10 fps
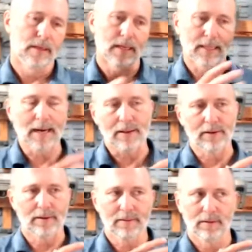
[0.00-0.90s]
A lot of
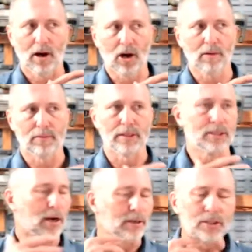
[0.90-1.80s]
their armories
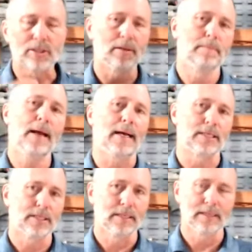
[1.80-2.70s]
are just a
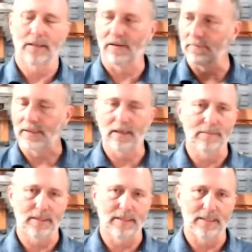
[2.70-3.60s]
mess. And the government
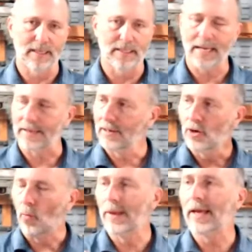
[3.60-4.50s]
comes in and says, hey,
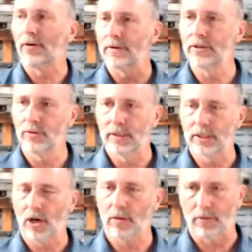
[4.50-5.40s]
we got to redo
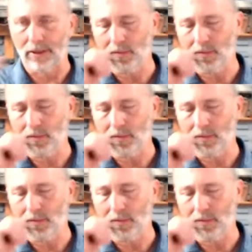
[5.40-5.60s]
this armory.